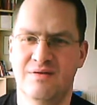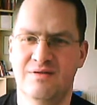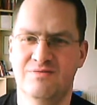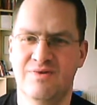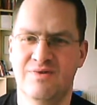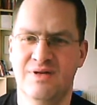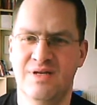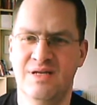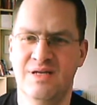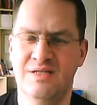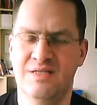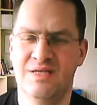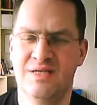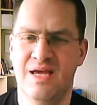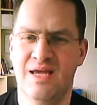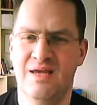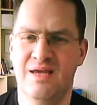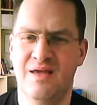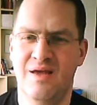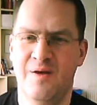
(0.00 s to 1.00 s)
written in
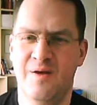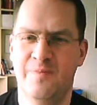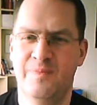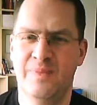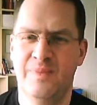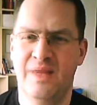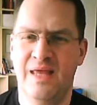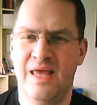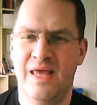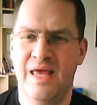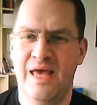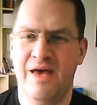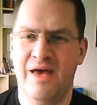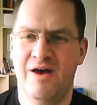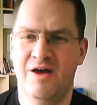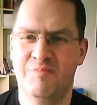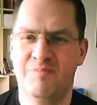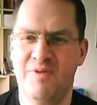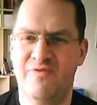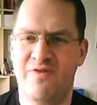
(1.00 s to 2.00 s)
saying,
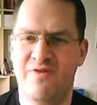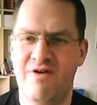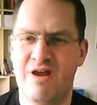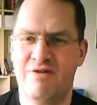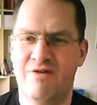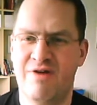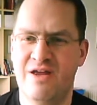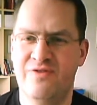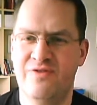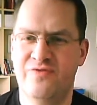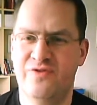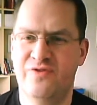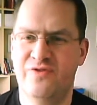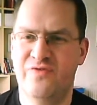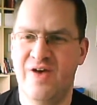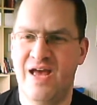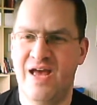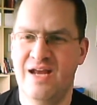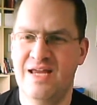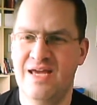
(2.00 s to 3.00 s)
I'd be very grateful
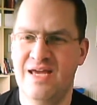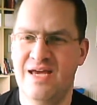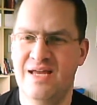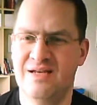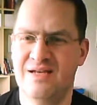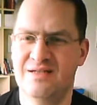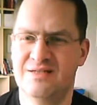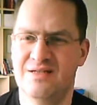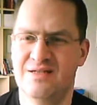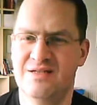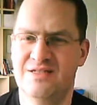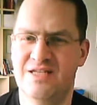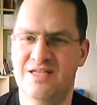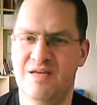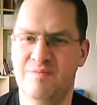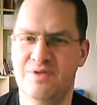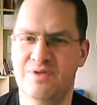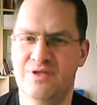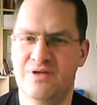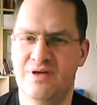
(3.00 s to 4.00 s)
for any hints and
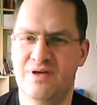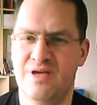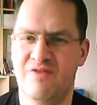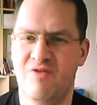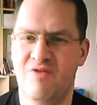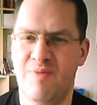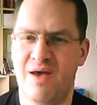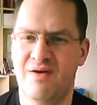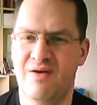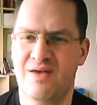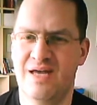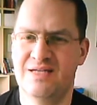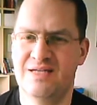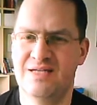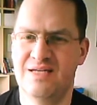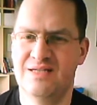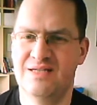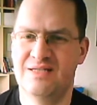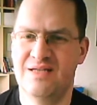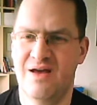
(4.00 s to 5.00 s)
tips you could give about
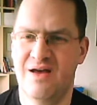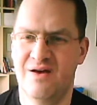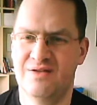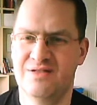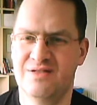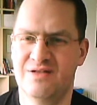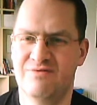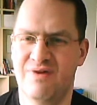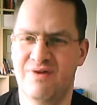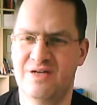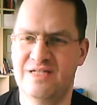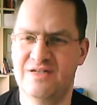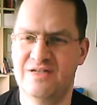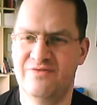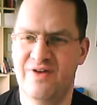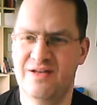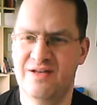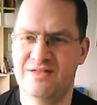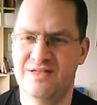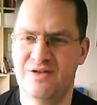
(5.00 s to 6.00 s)
getting started writing
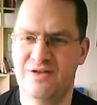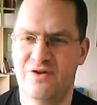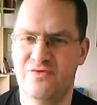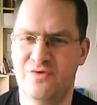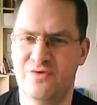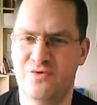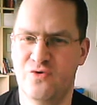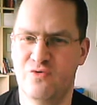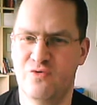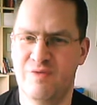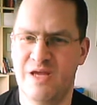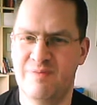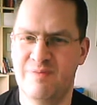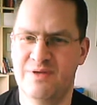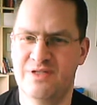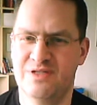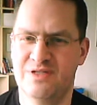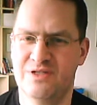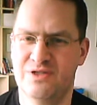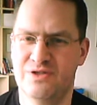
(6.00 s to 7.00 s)
a fantasy novel or
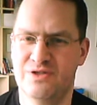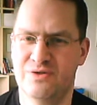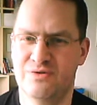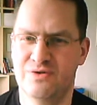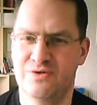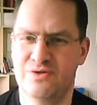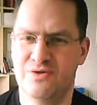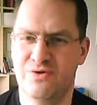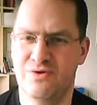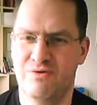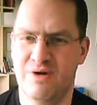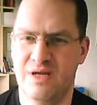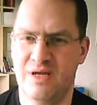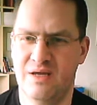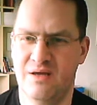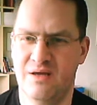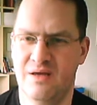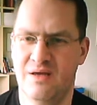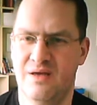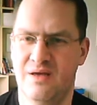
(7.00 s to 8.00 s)
maybe just a short
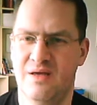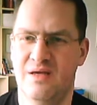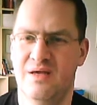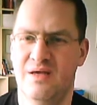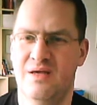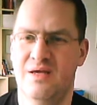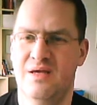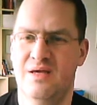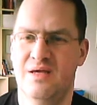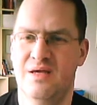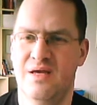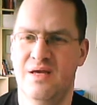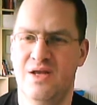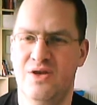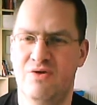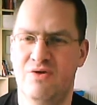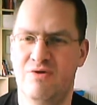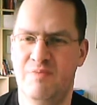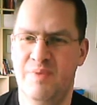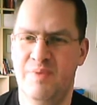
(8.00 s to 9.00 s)
story.
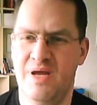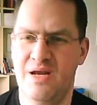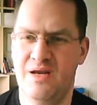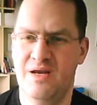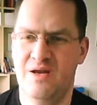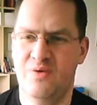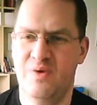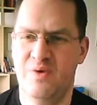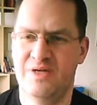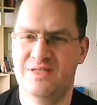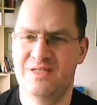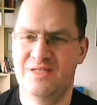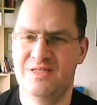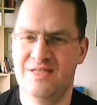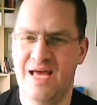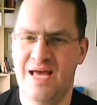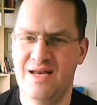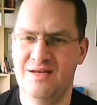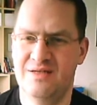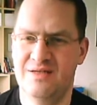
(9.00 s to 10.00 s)
In your opinion, which
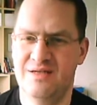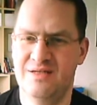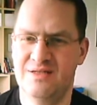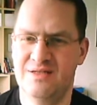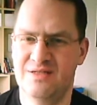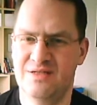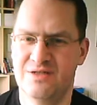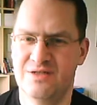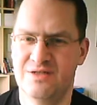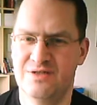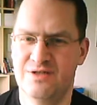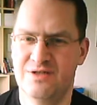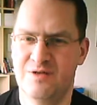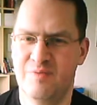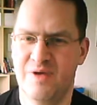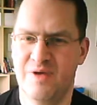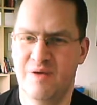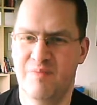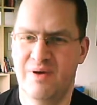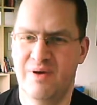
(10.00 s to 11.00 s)
standards
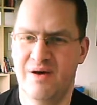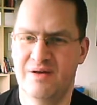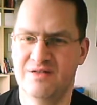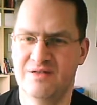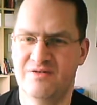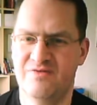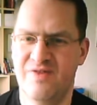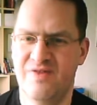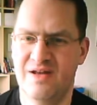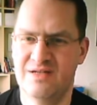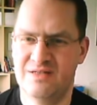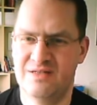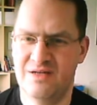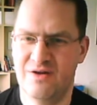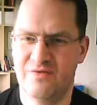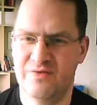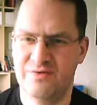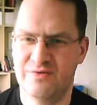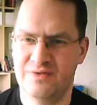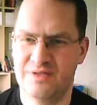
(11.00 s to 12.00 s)
should be a part of fantasy
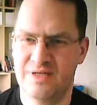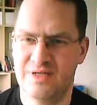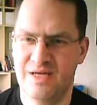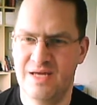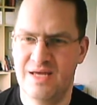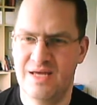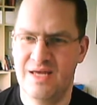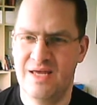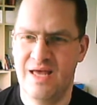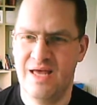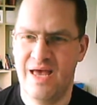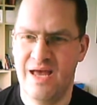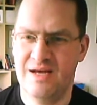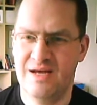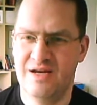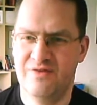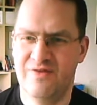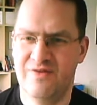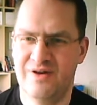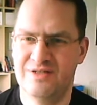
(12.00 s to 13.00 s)
novels?
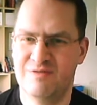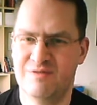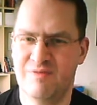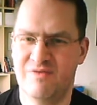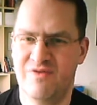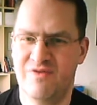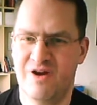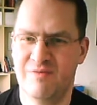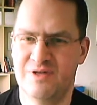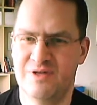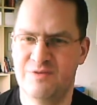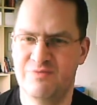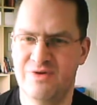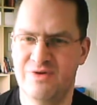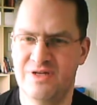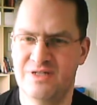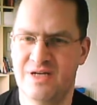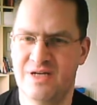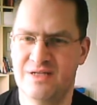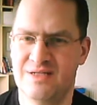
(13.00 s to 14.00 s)
Any advice would be very much
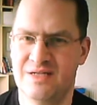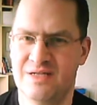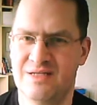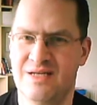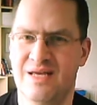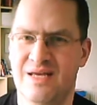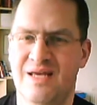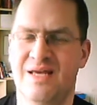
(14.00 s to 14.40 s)
appreciated.